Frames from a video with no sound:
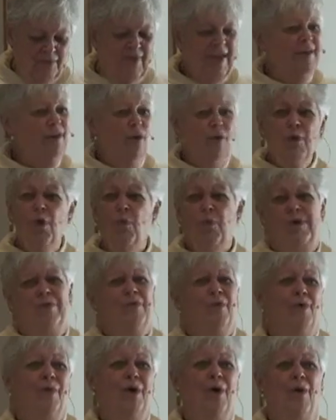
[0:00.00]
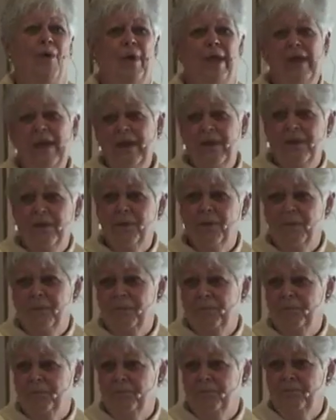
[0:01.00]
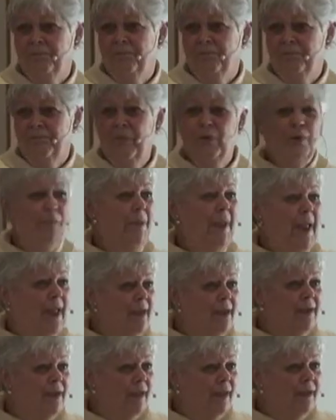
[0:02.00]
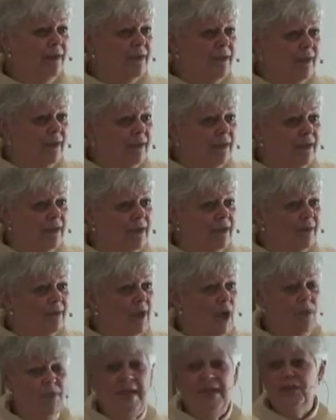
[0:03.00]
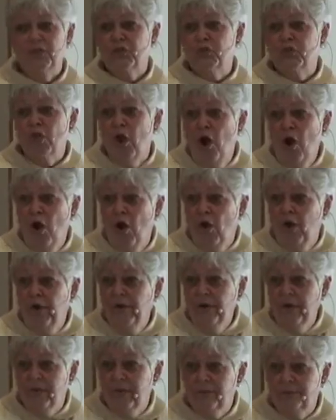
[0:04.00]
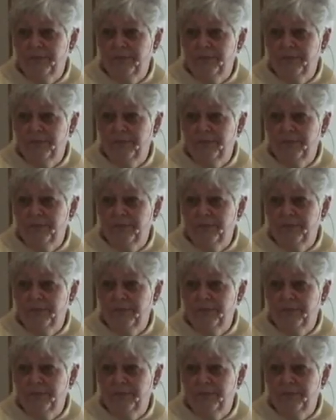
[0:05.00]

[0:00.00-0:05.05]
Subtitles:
They don't know where they're going. They're dependent on that star.